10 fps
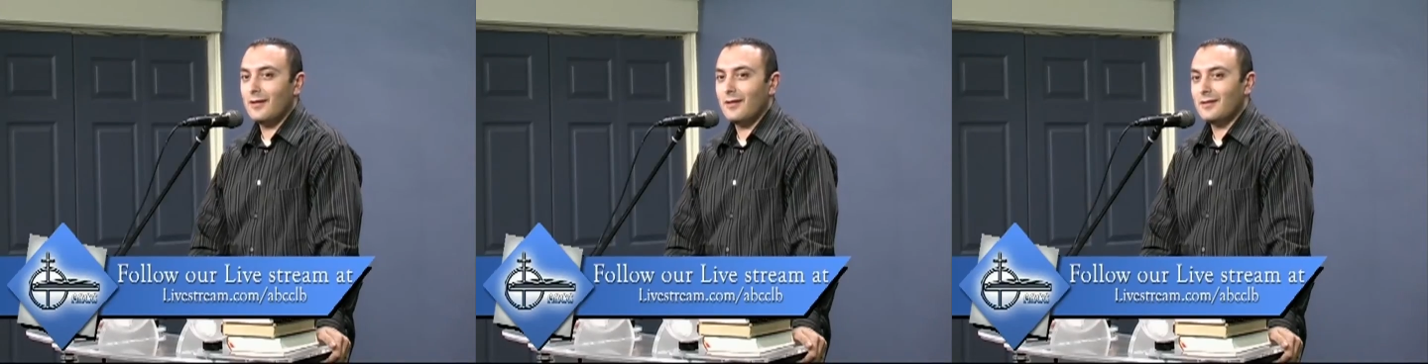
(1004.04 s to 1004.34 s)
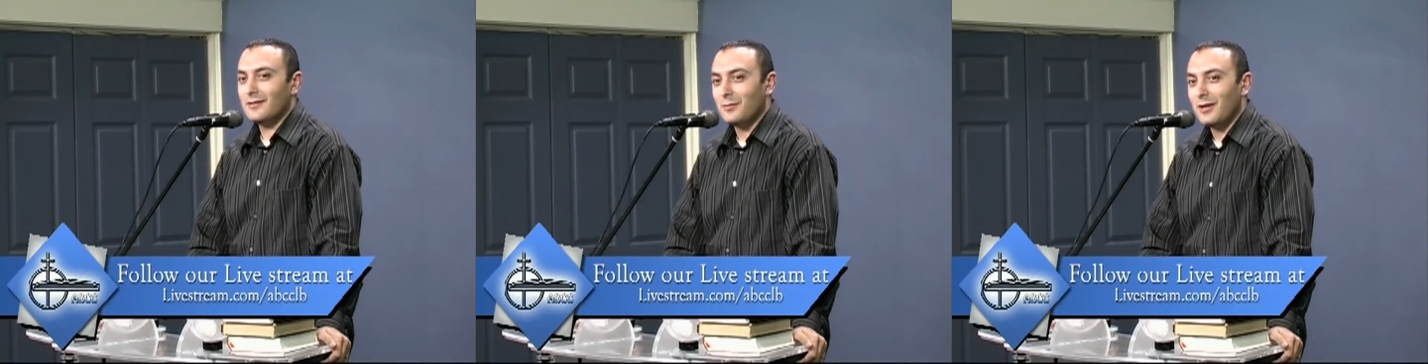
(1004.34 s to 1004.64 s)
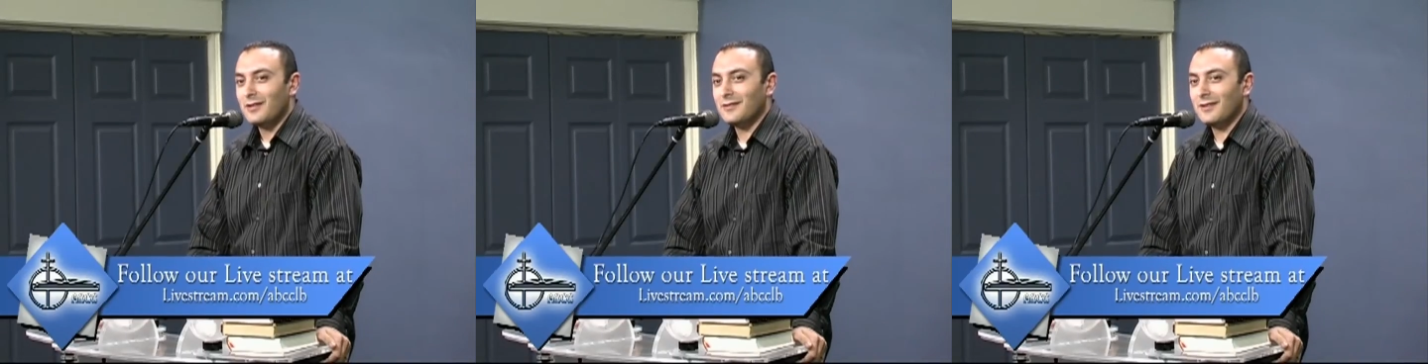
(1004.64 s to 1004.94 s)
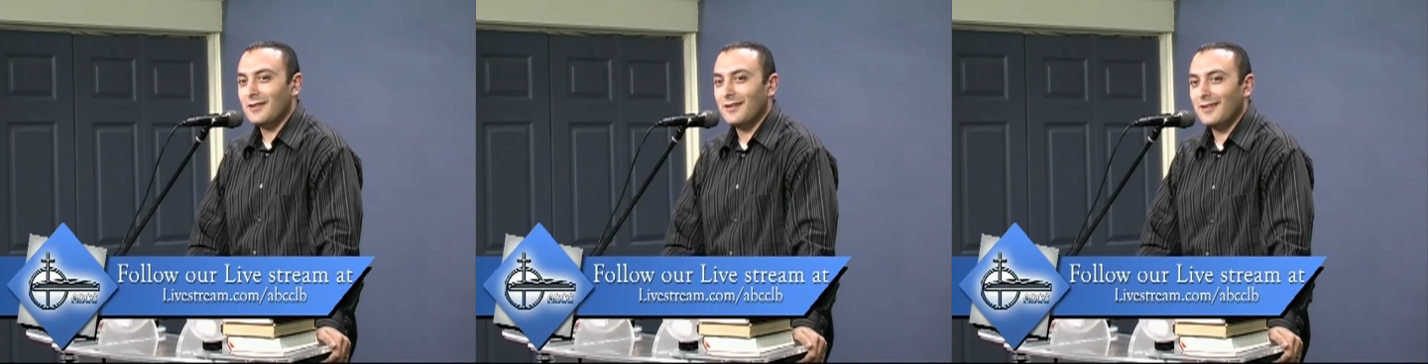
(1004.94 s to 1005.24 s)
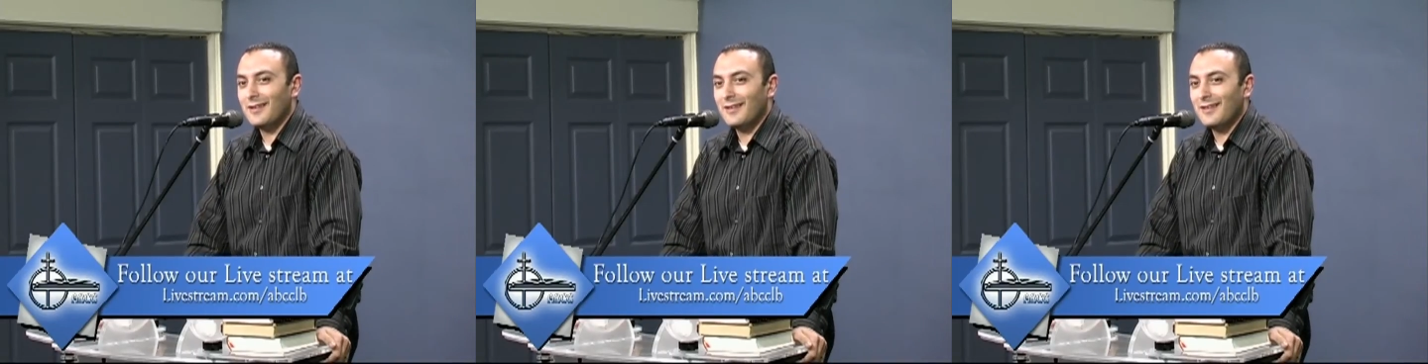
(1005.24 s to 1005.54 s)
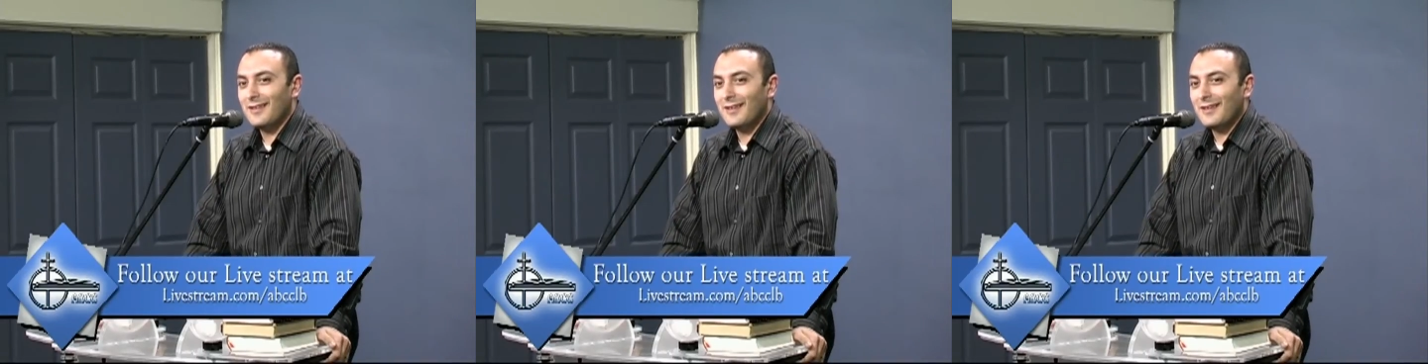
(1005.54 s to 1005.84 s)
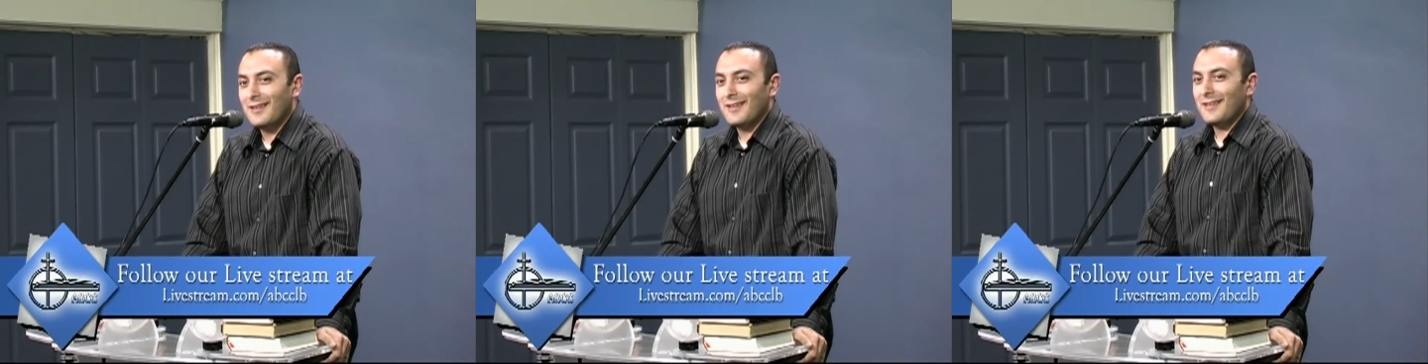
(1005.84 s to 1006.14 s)
It's amazing.
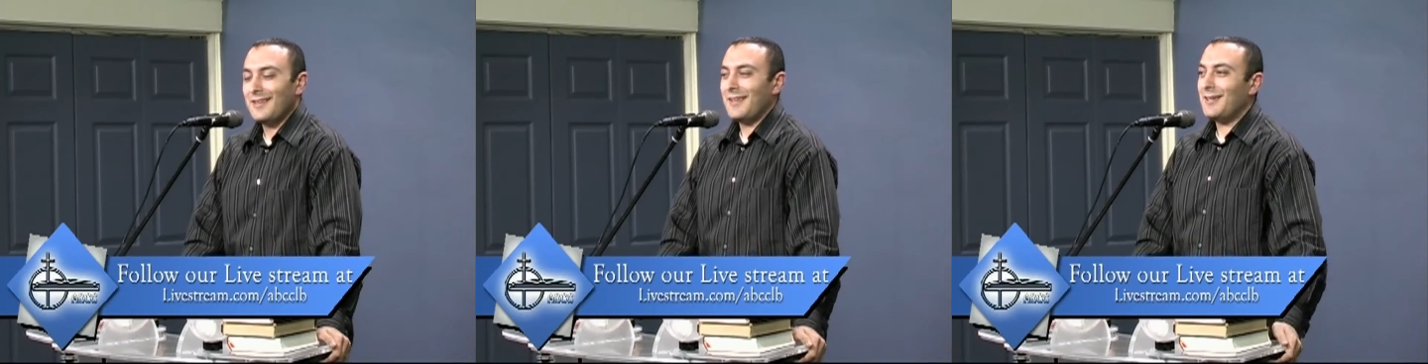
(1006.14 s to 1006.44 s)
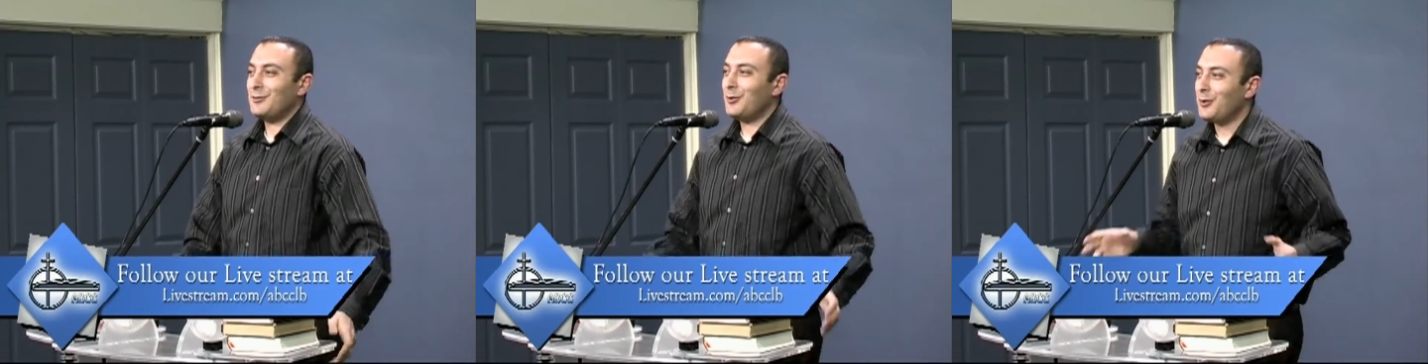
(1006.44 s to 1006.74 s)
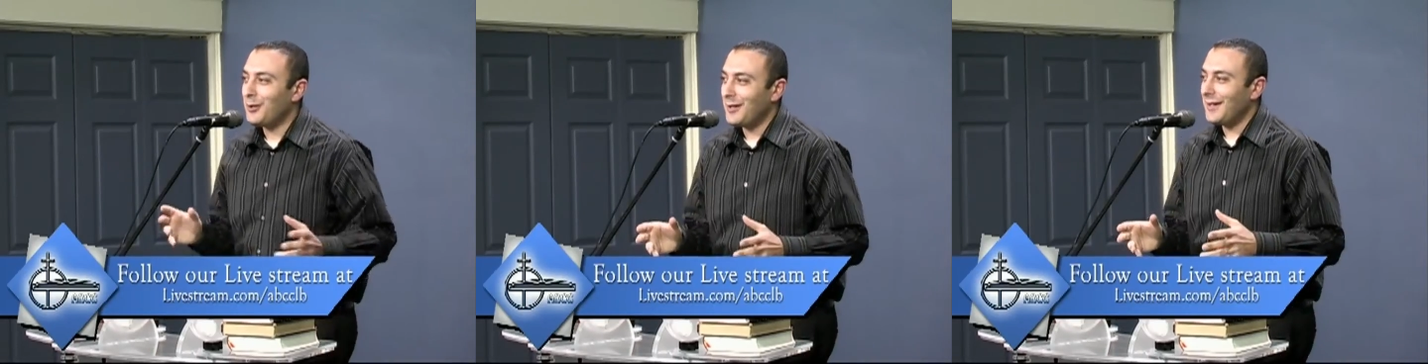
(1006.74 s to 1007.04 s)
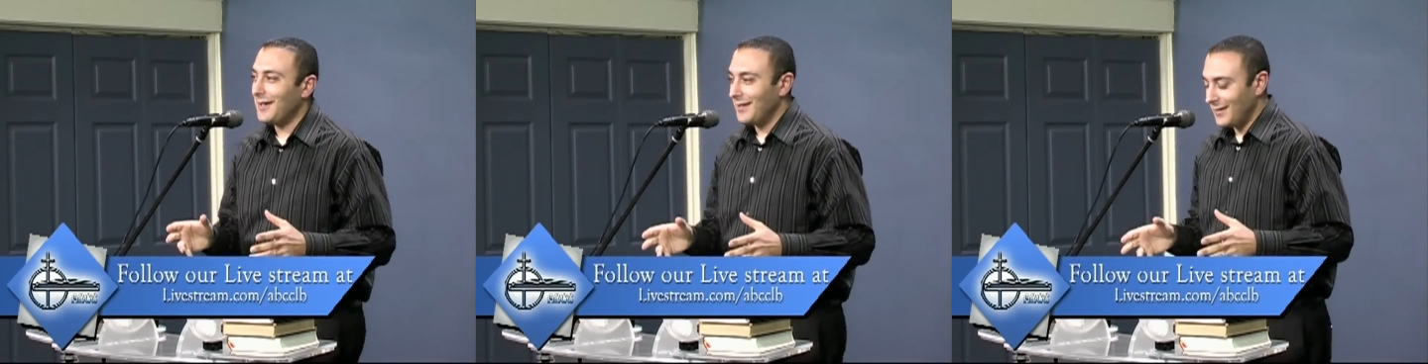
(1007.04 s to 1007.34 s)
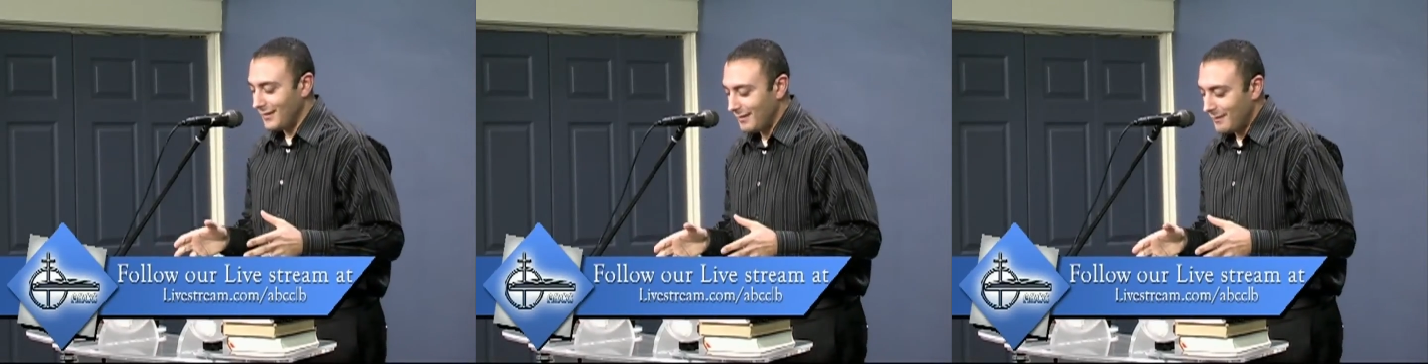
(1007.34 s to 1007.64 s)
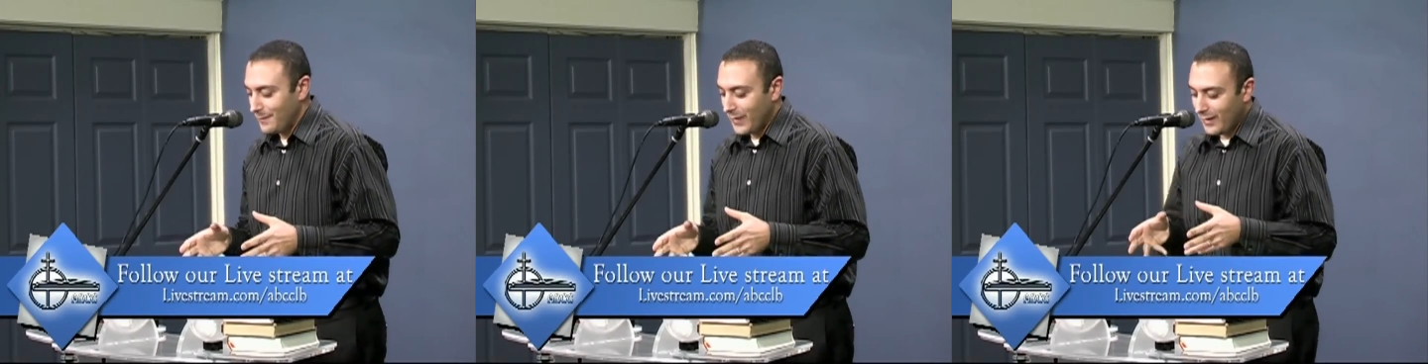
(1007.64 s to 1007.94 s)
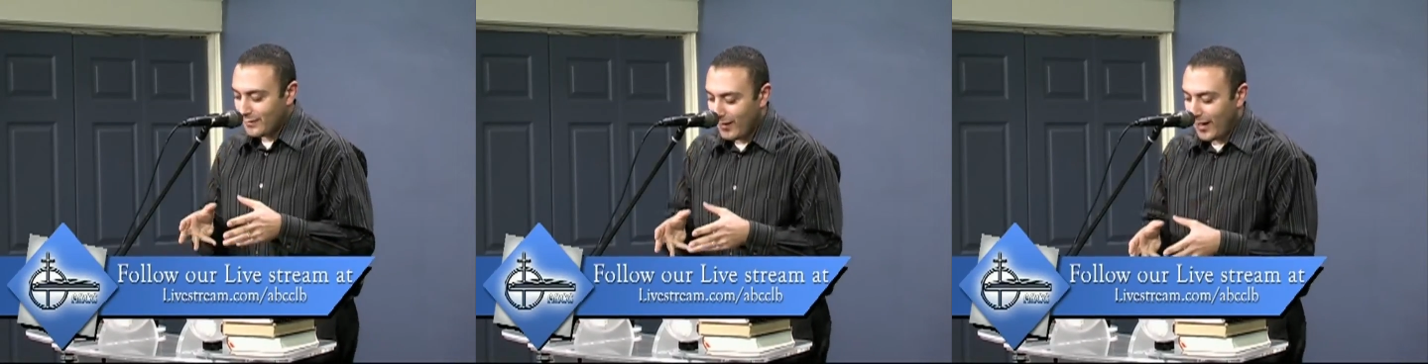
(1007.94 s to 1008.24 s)
He took
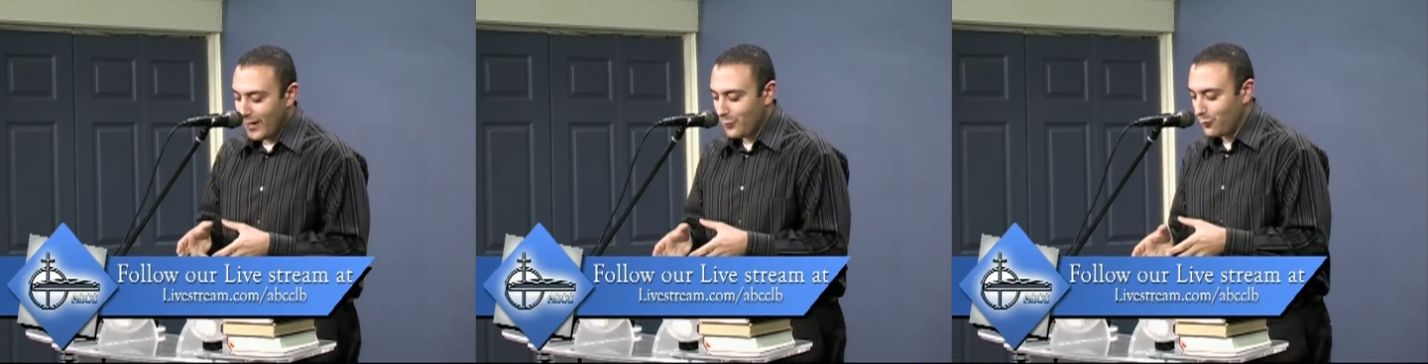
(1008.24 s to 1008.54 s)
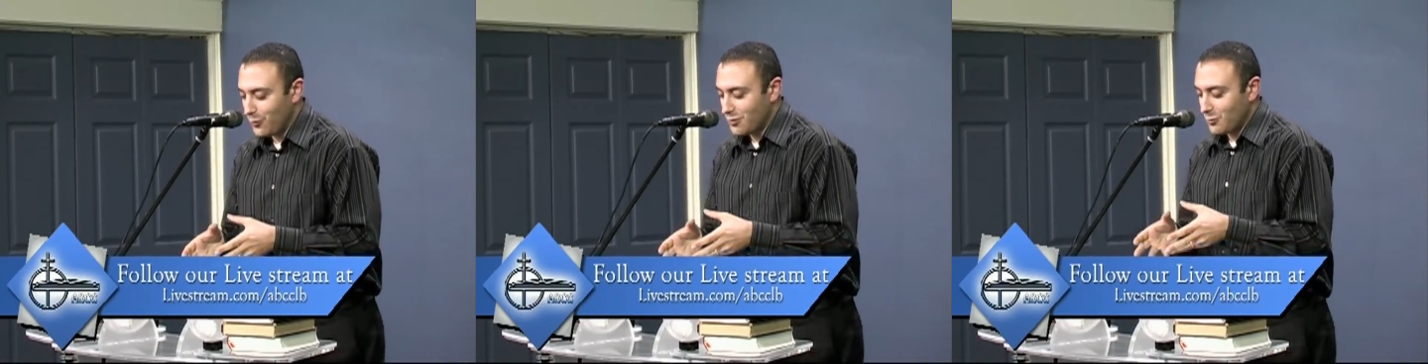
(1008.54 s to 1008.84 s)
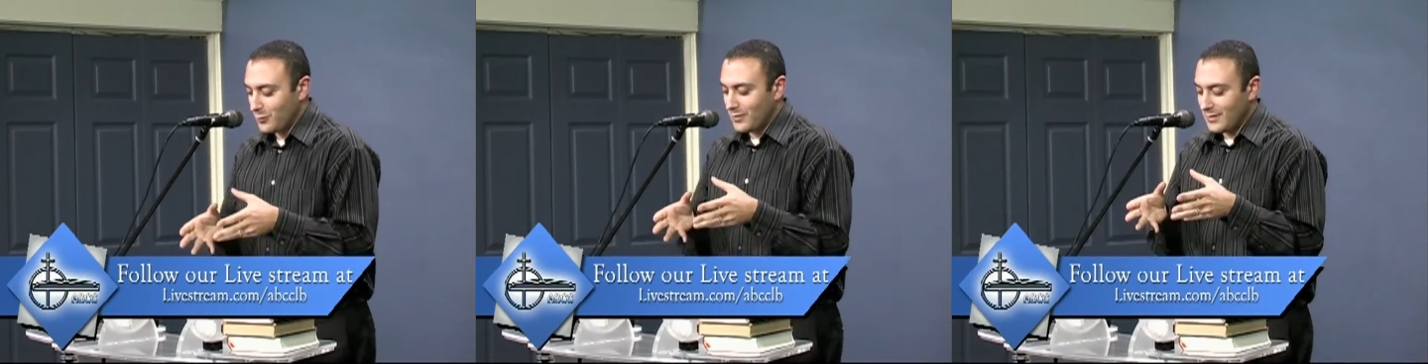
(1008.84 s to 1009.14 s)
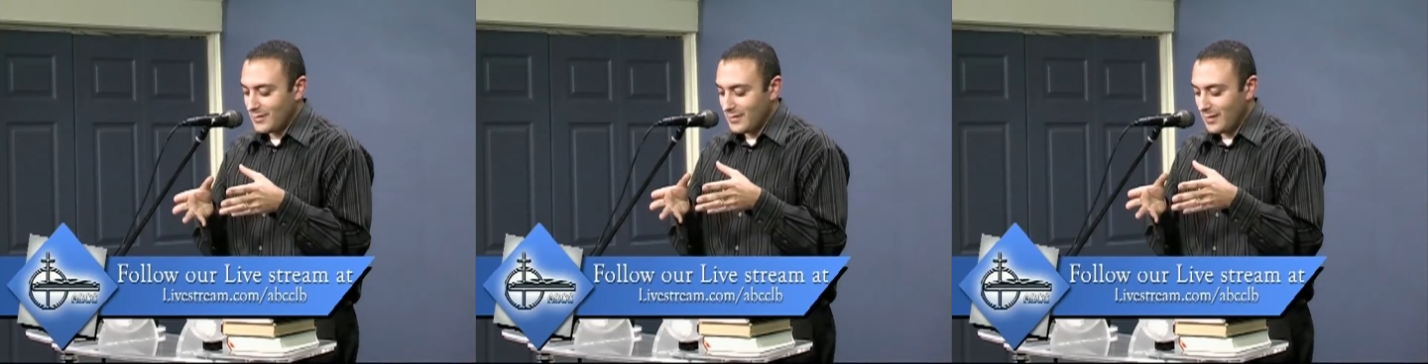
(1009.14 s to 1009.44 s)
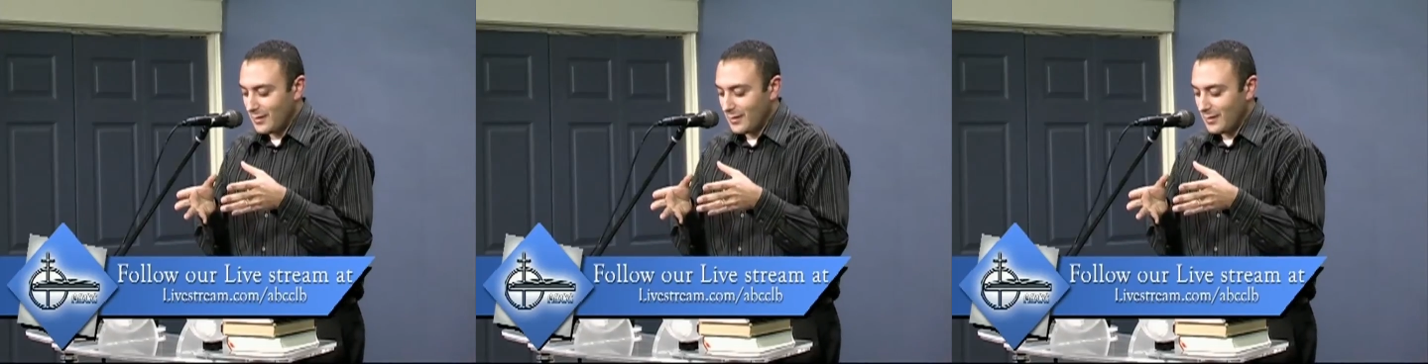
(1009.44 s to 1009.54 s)
that which was,